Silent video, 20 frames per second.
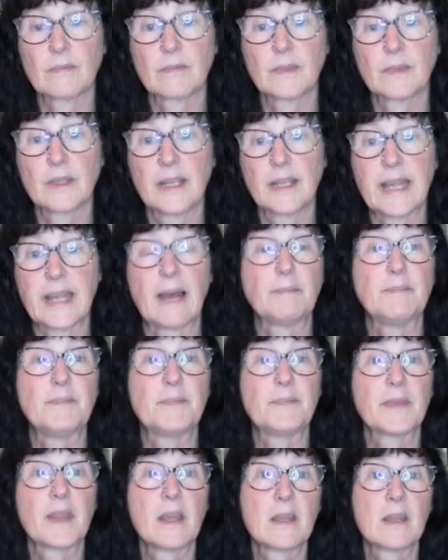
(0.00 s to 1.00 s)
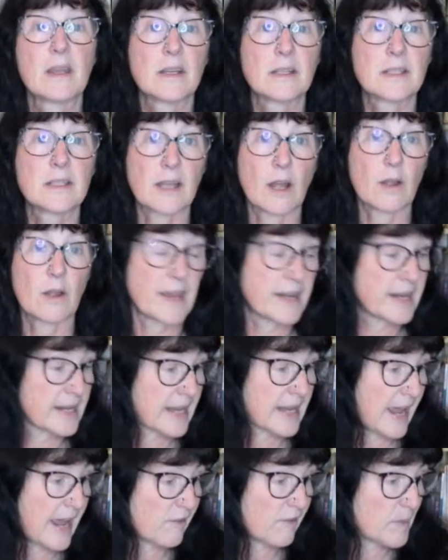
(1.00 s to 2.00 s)
yeah, so then it
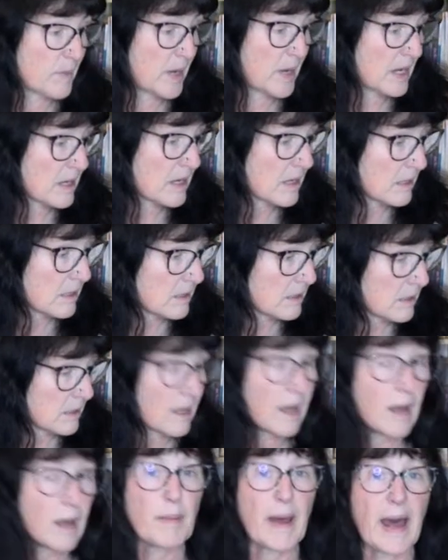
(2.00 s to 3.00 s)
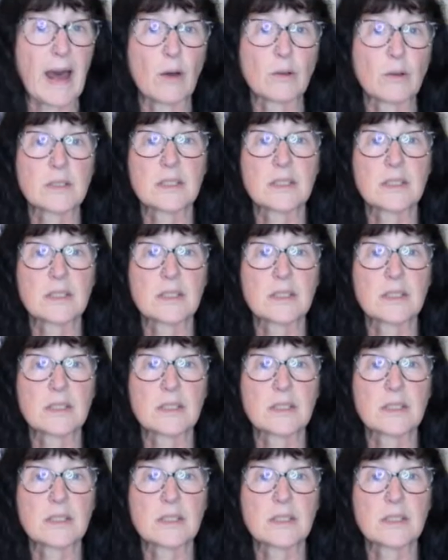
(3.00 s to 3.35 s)
gave me about